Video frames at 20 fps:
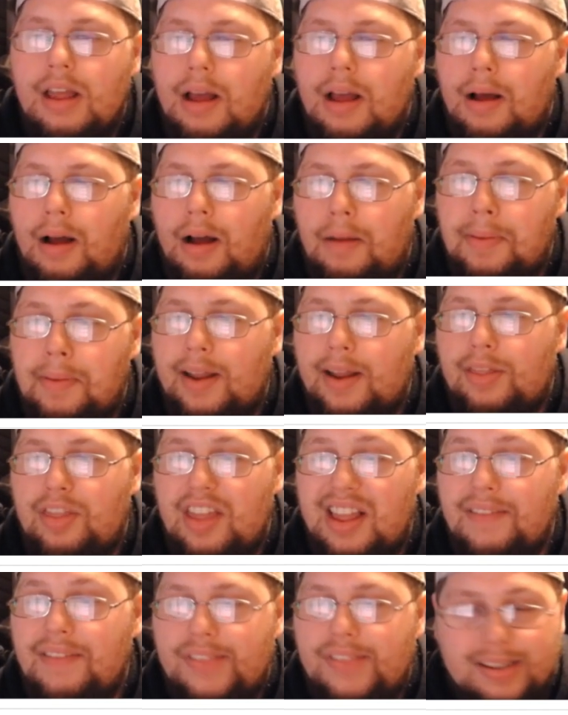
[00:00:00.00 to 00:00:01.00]
but I
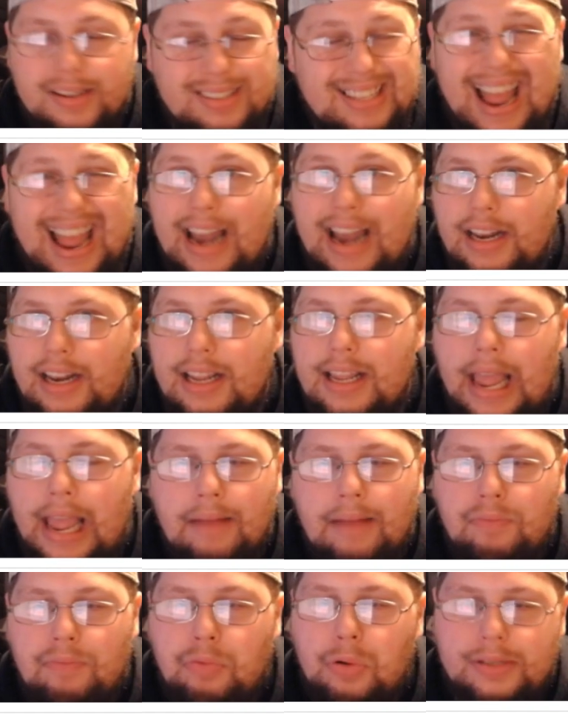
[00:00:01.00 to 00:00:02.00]
think if there's any
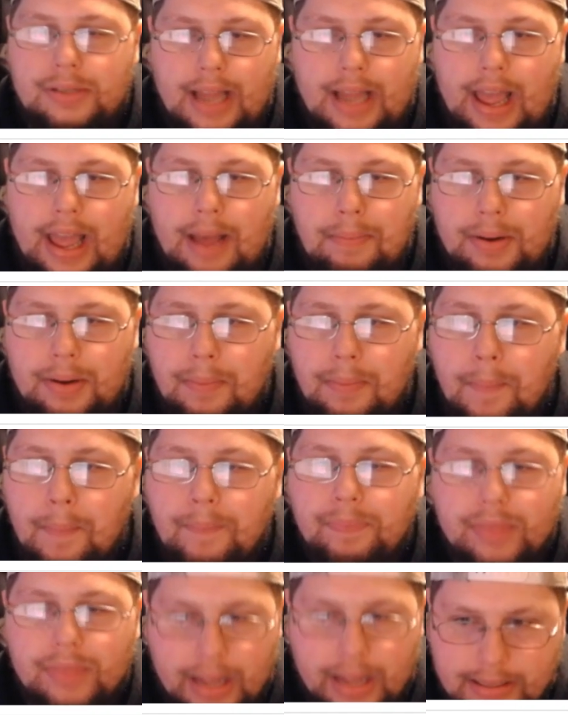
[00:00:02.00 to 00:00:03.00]
game for it to happen,
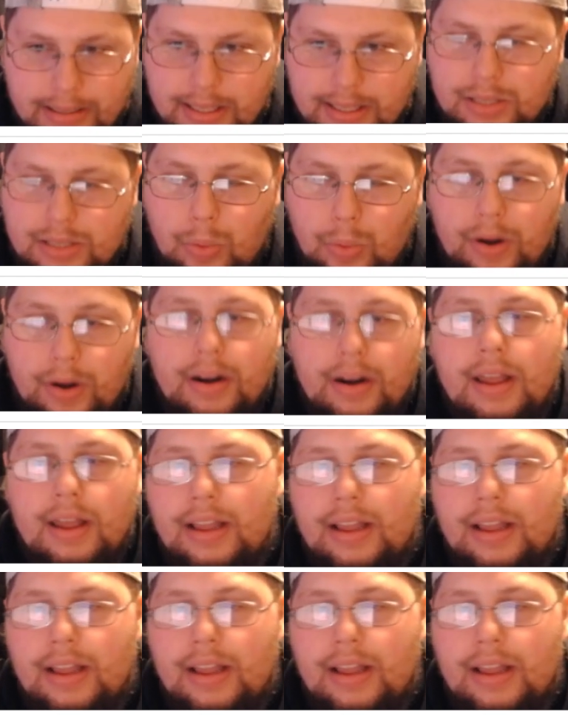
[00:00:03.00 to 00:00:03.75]
it's this one.